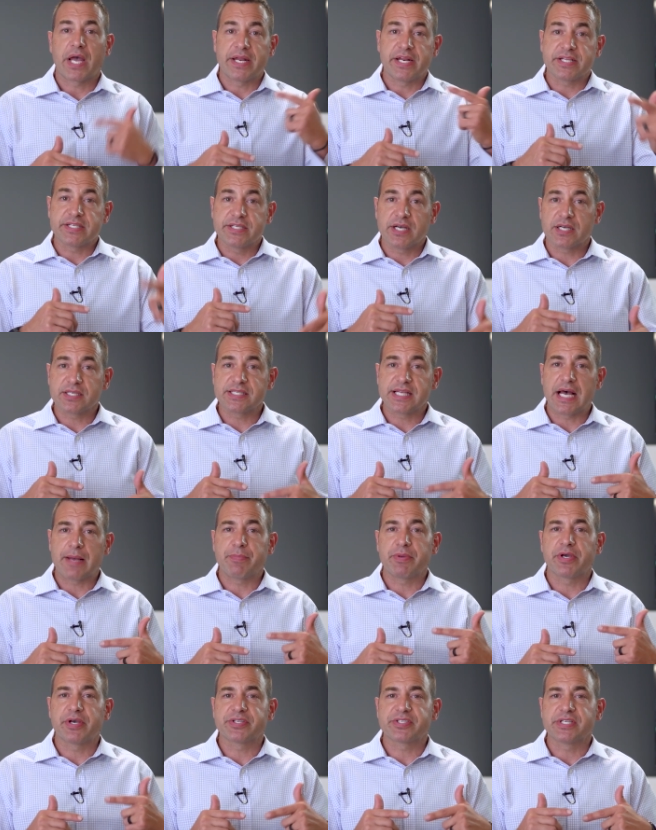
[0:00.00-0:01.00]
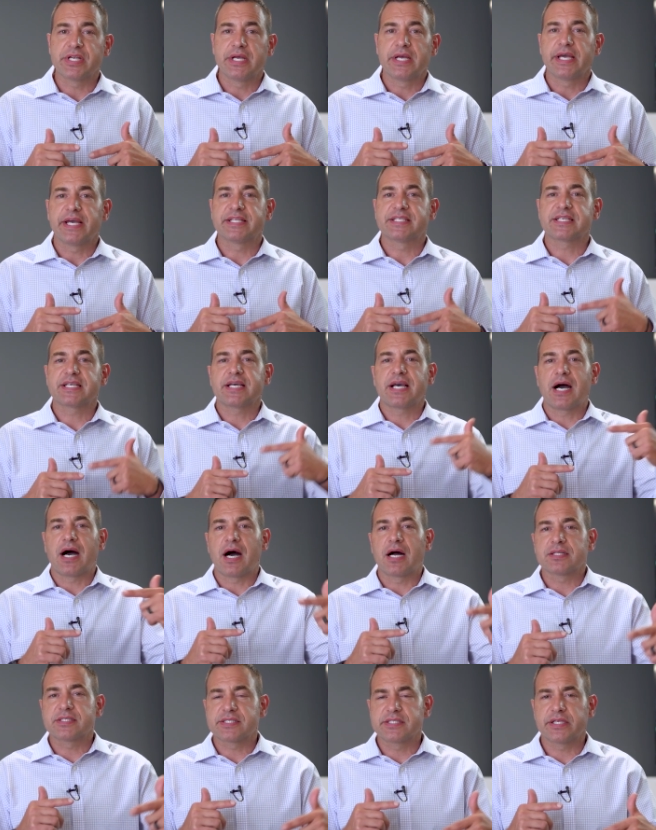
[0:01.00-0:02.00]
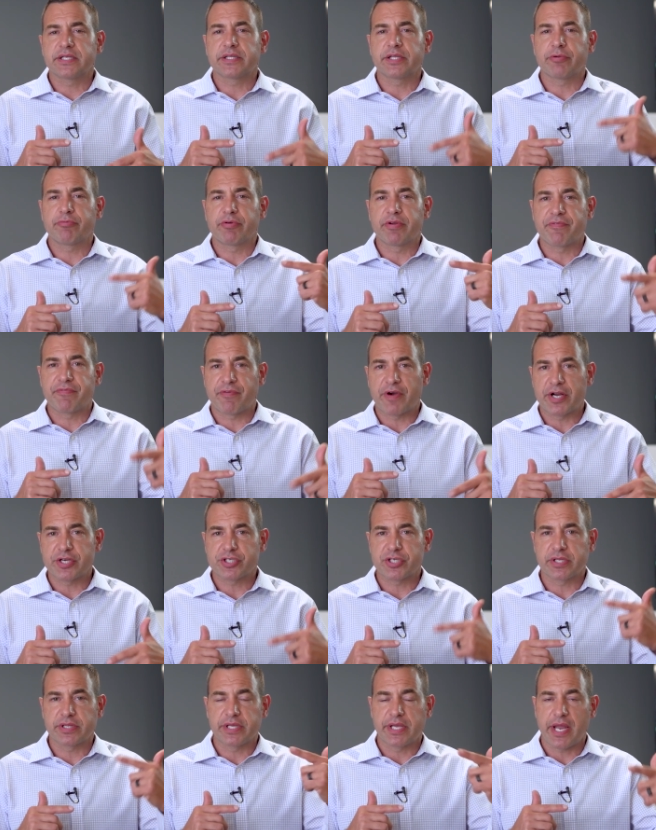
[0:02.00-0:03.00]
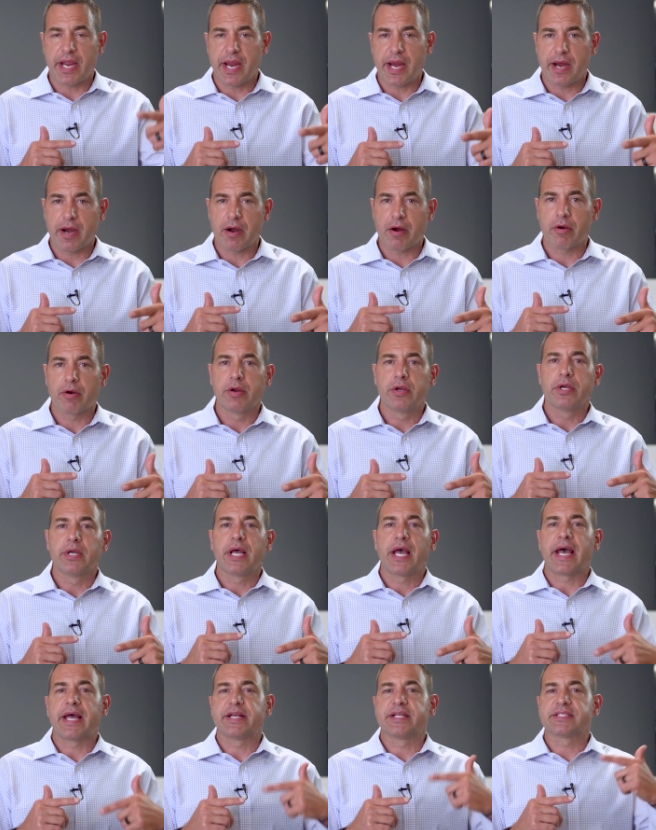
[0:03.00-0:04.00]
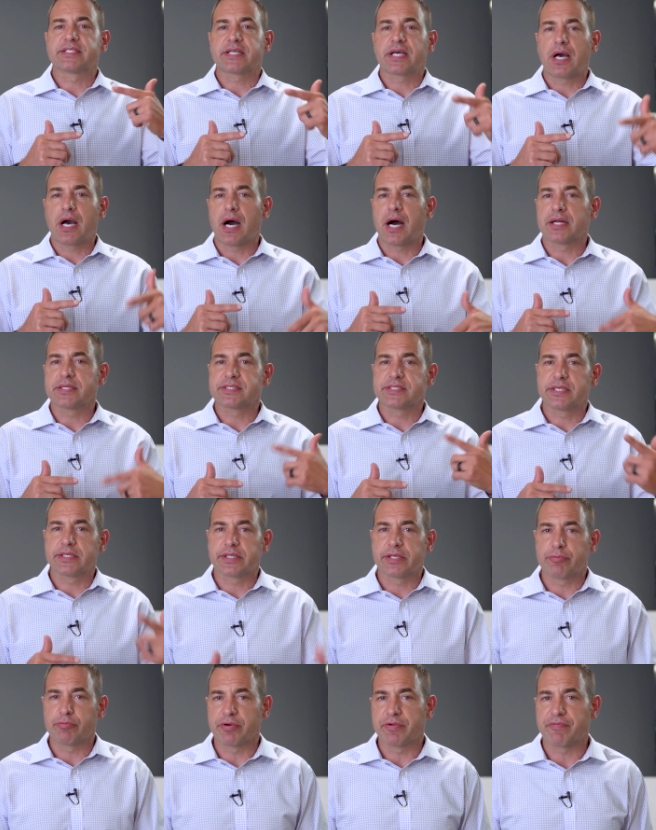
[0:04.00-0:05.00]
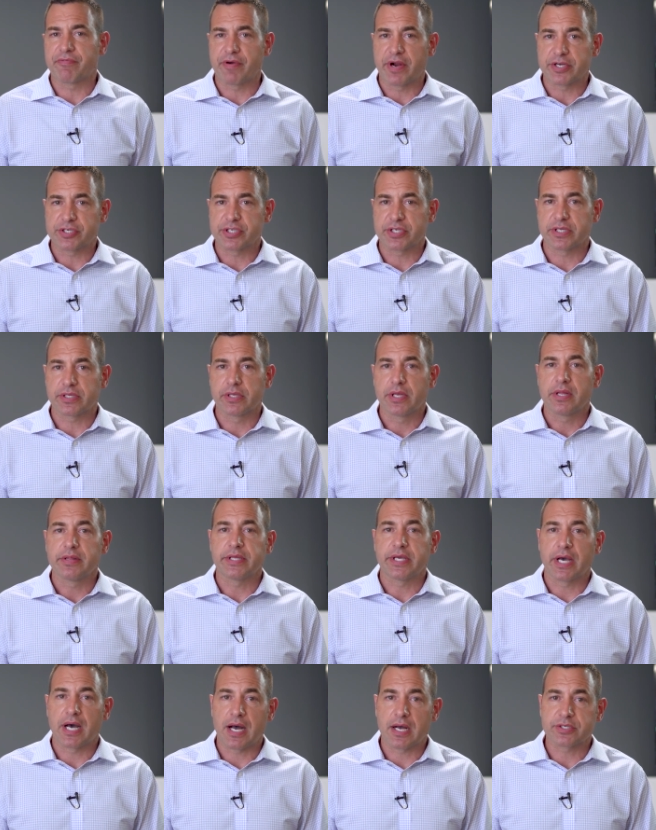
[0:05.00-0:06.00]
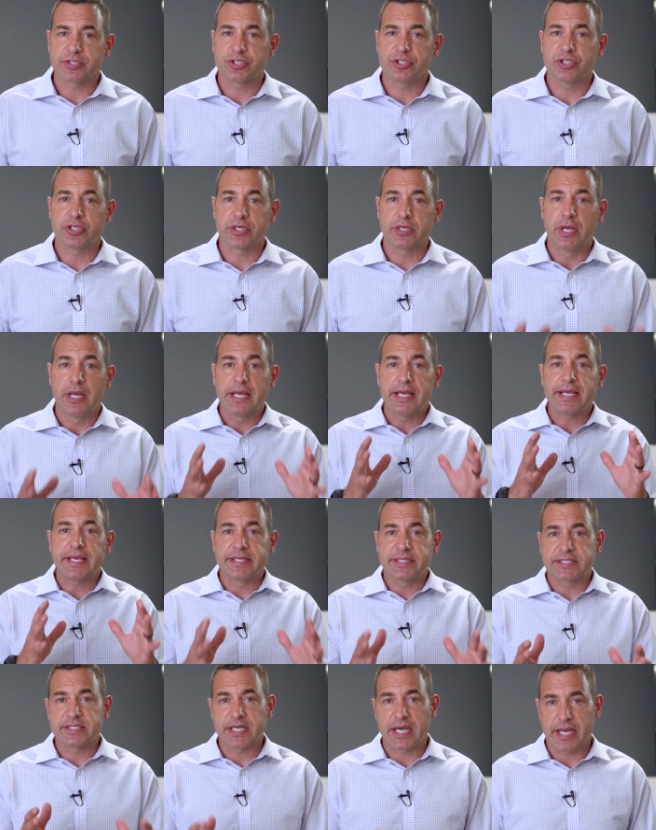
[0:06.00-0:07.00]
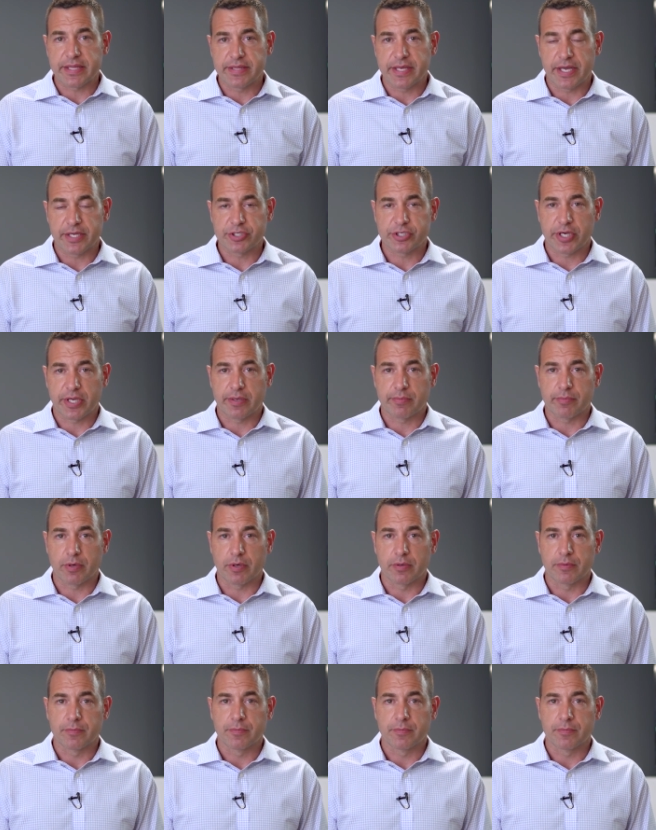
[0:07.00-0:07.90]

And it does that because it's constantly refreshing the air, and it's constantly refreshing the oxygen inside that chamber.